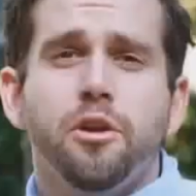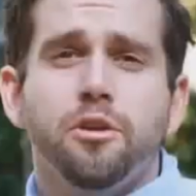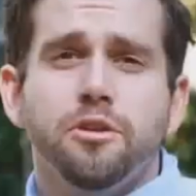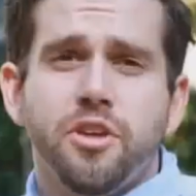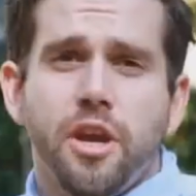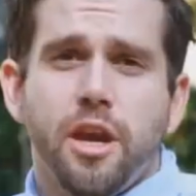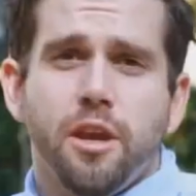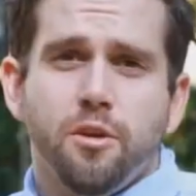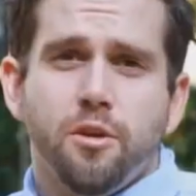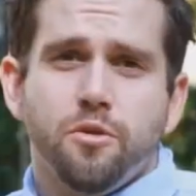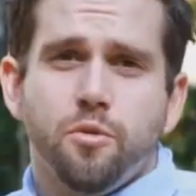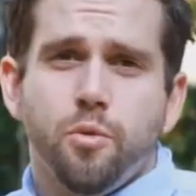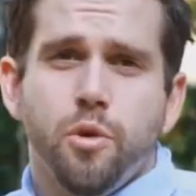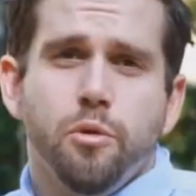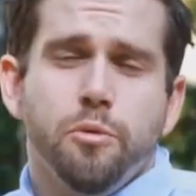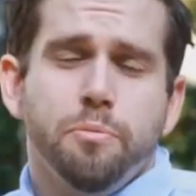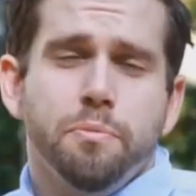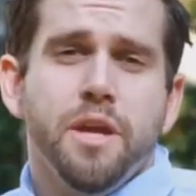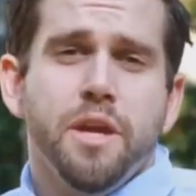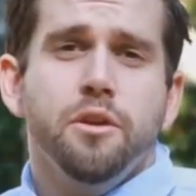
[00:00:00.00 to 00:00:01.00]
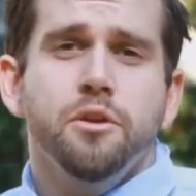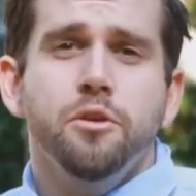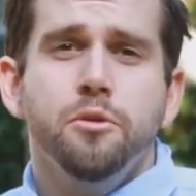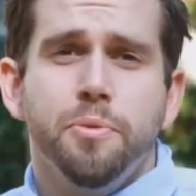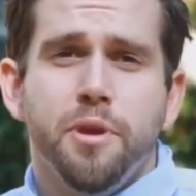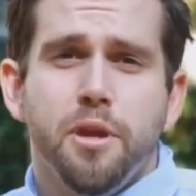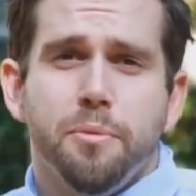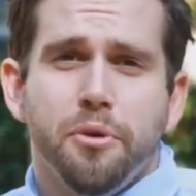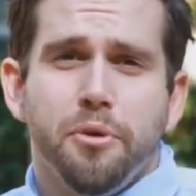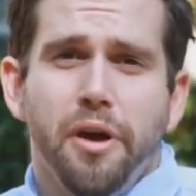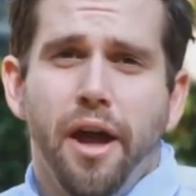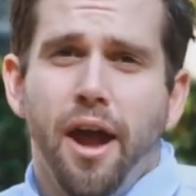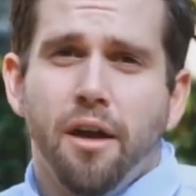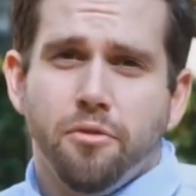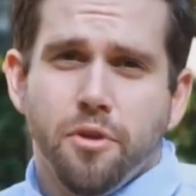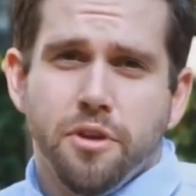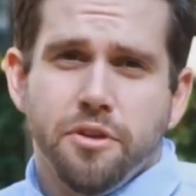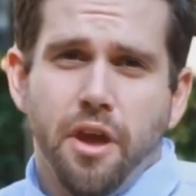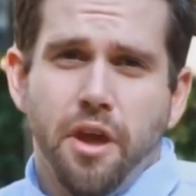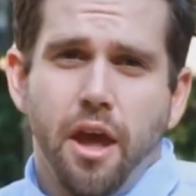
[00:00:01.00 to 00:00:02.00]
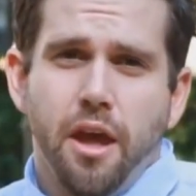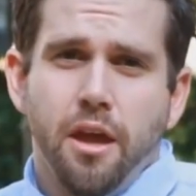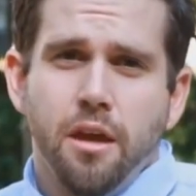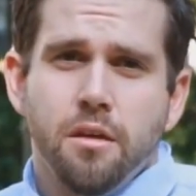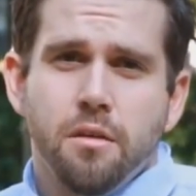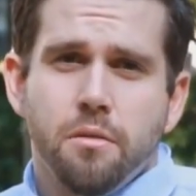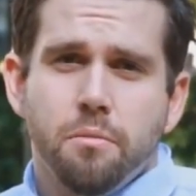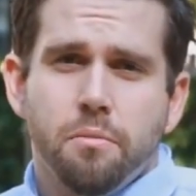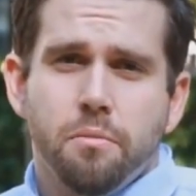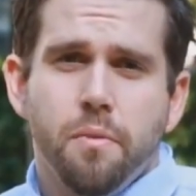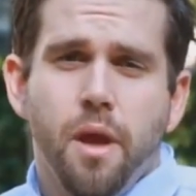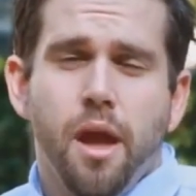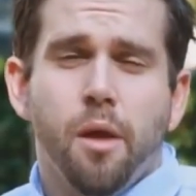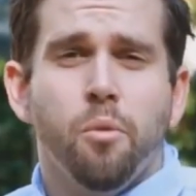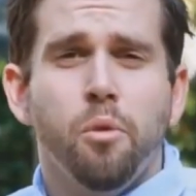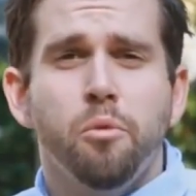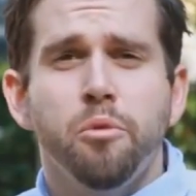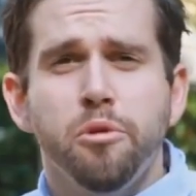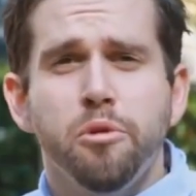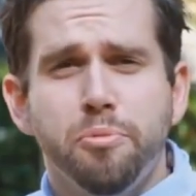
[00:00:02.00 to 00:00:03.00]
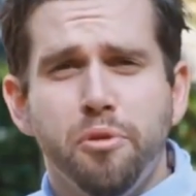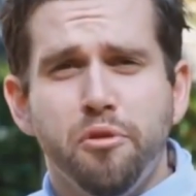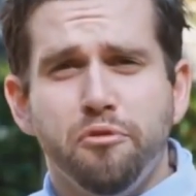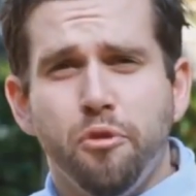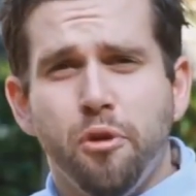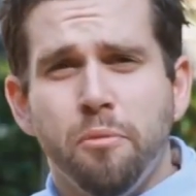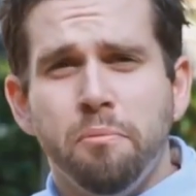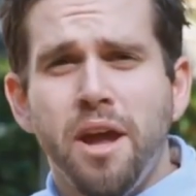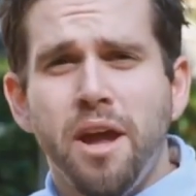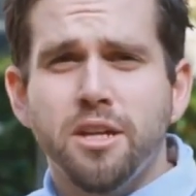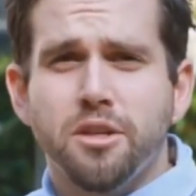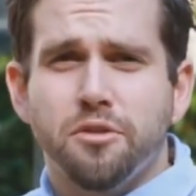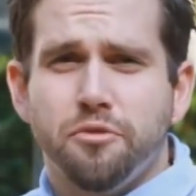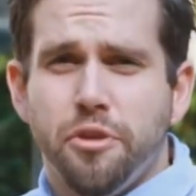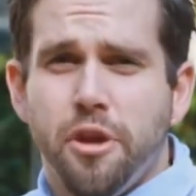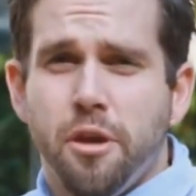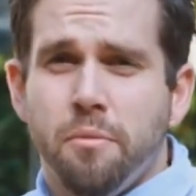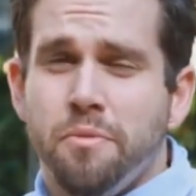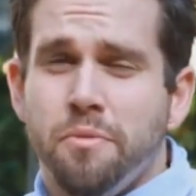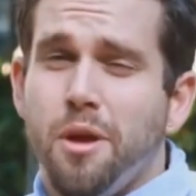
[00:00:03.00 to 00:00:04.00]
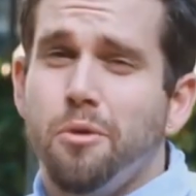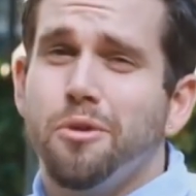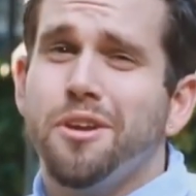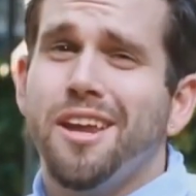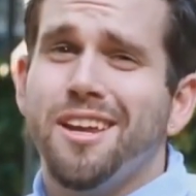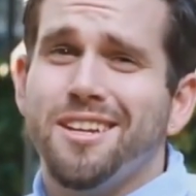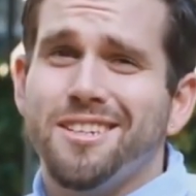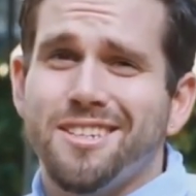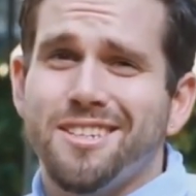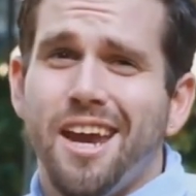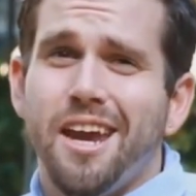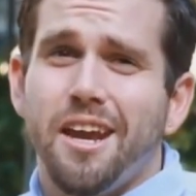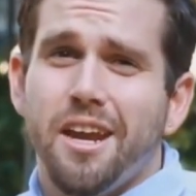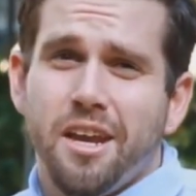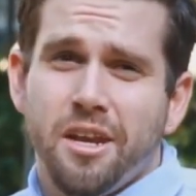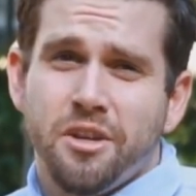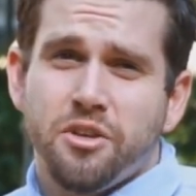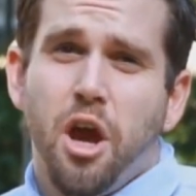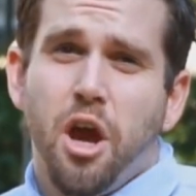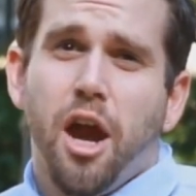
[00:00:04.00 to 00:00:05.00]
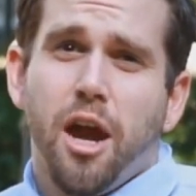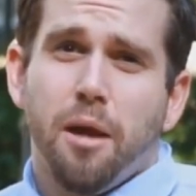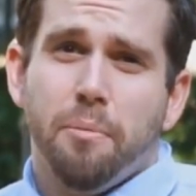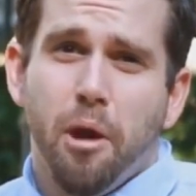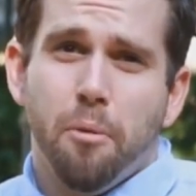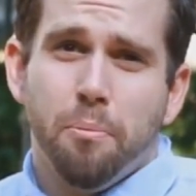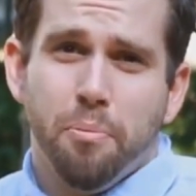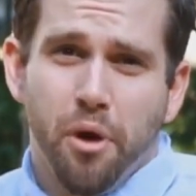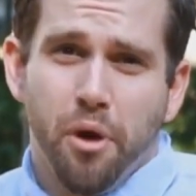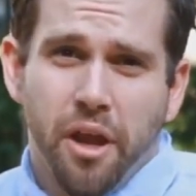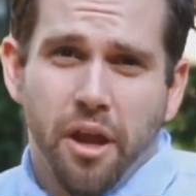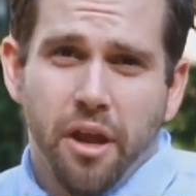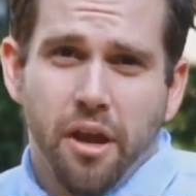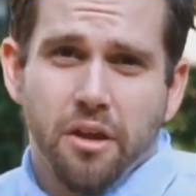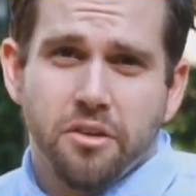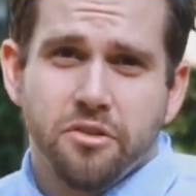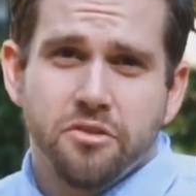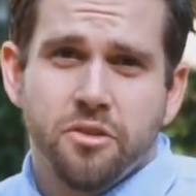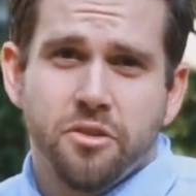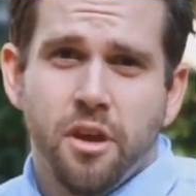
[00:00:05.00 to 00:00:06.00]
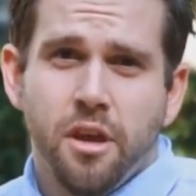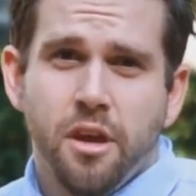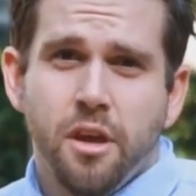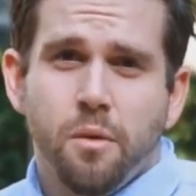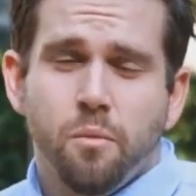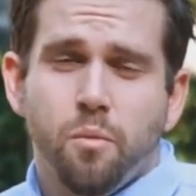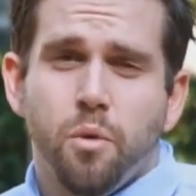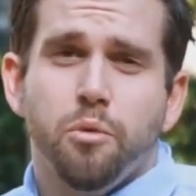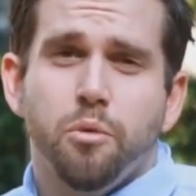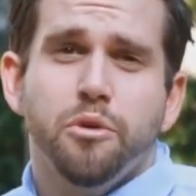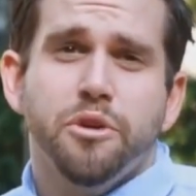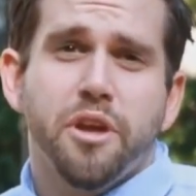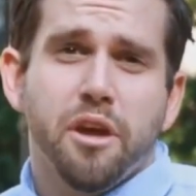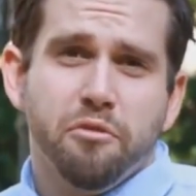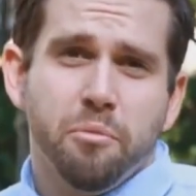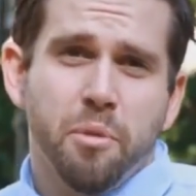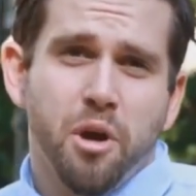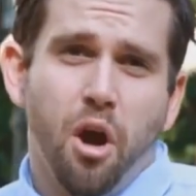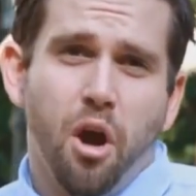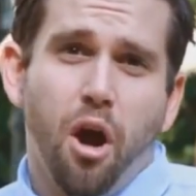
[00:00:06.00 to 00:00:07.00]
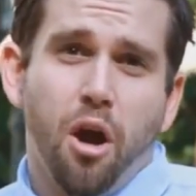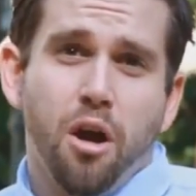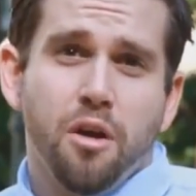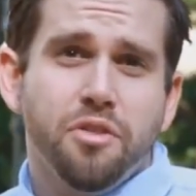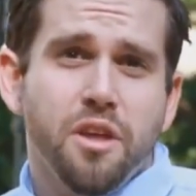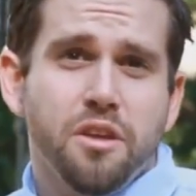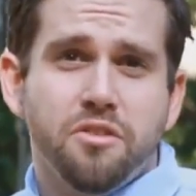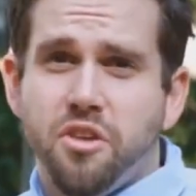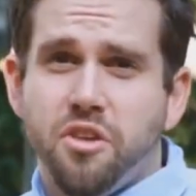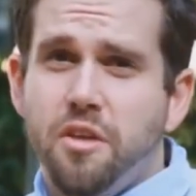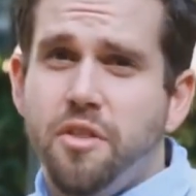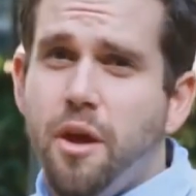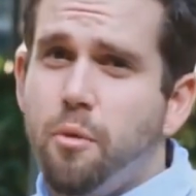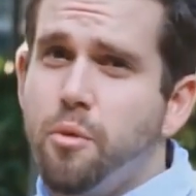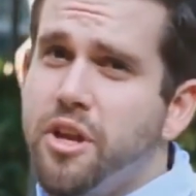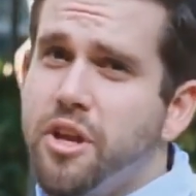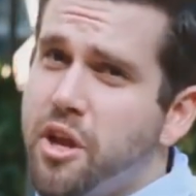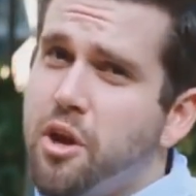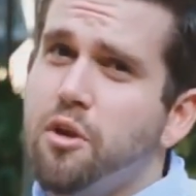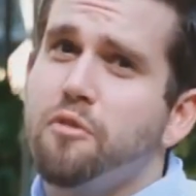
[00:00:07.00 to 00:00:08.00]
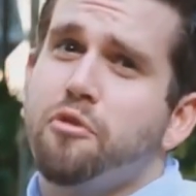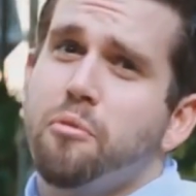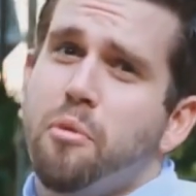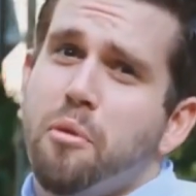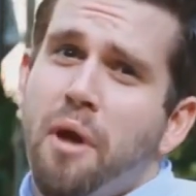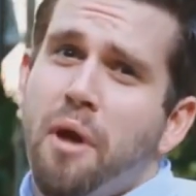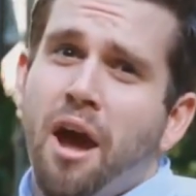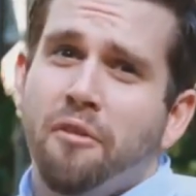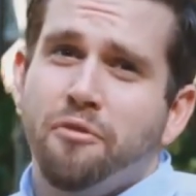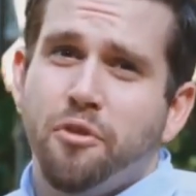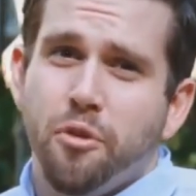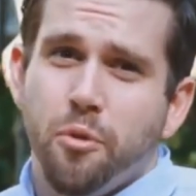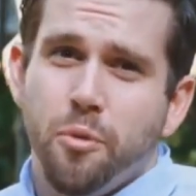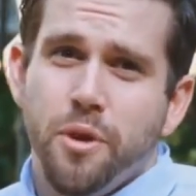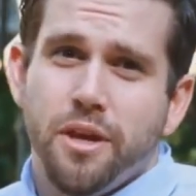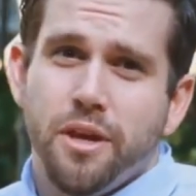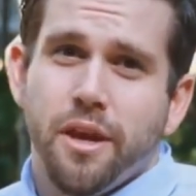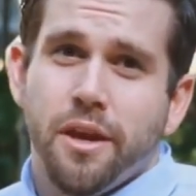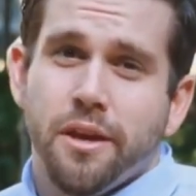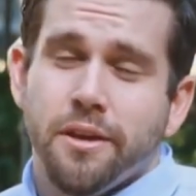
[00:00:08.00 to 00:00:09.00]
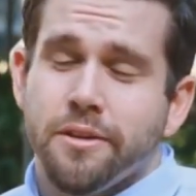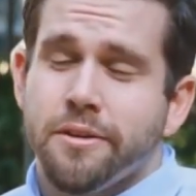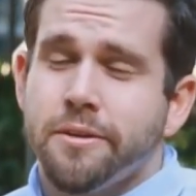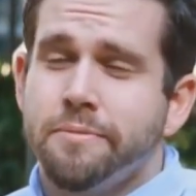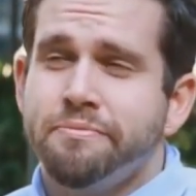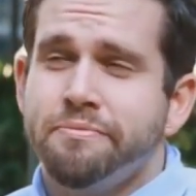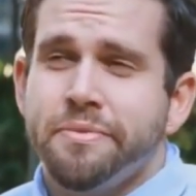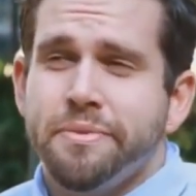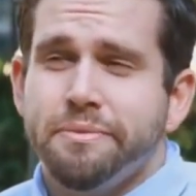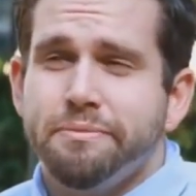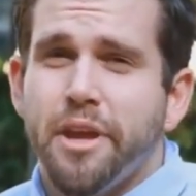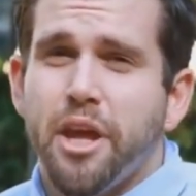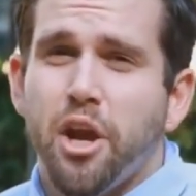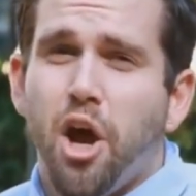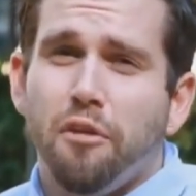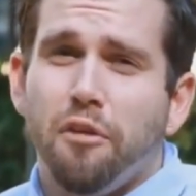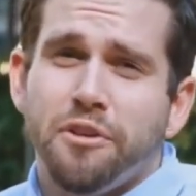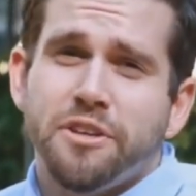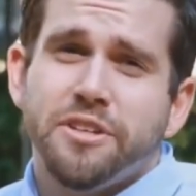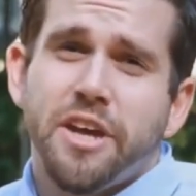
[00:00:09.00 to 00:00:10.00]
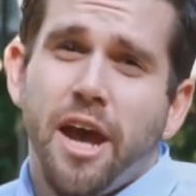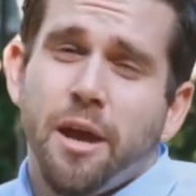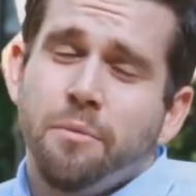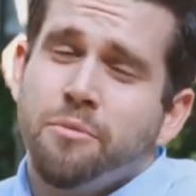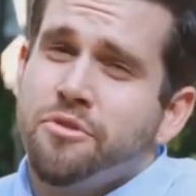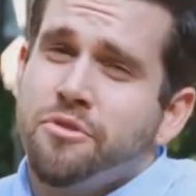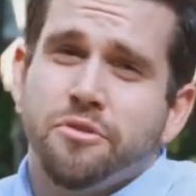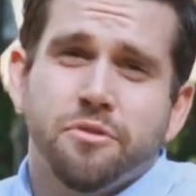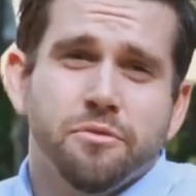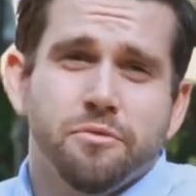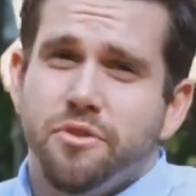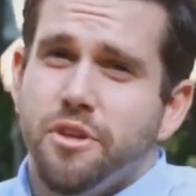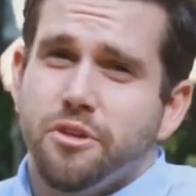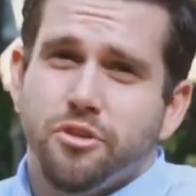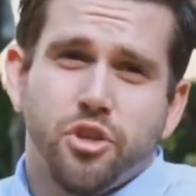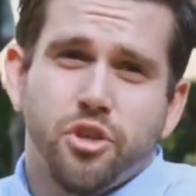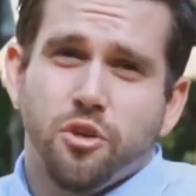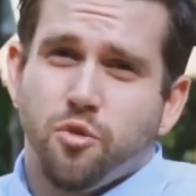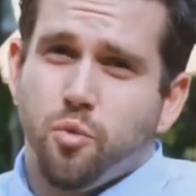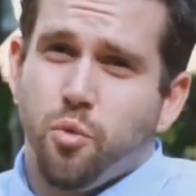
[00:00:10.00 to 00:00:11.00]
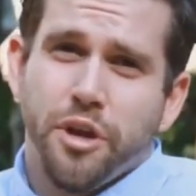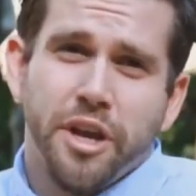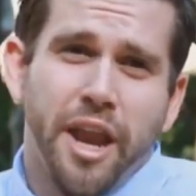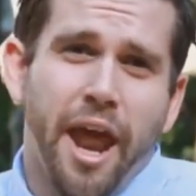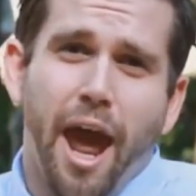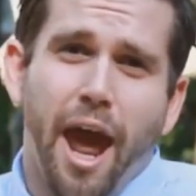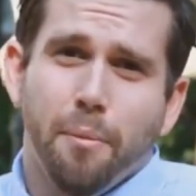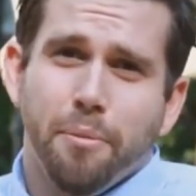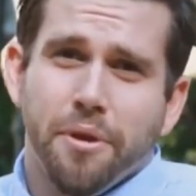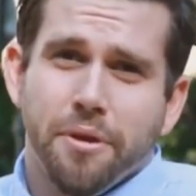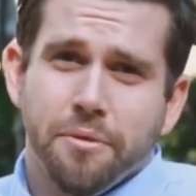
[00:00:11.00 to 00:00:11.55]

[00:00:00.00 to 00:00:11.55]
As entertainers, we would meet new people every day, and when we would perform magic for them, they would get excited and talk about booking us. When we would give them a card, they'd say that we'd hear from them after the weekend. And oftentimes, this just wouldn't